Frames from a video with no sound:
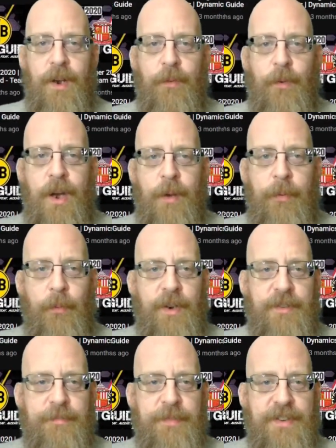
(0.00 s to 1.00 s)
while, but what
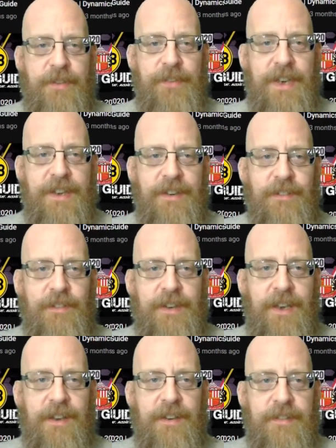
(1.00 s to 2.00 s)
I'm specifically going to look
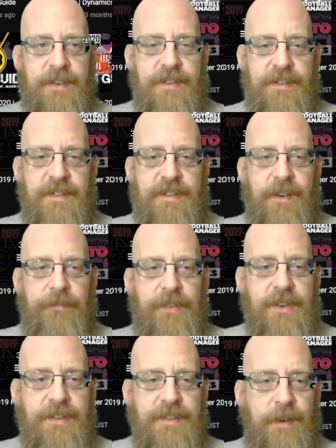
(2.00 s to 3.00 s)
at is the stuff
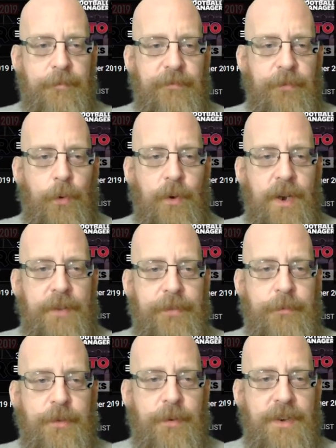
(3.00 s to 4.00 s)
that he's done for FM20.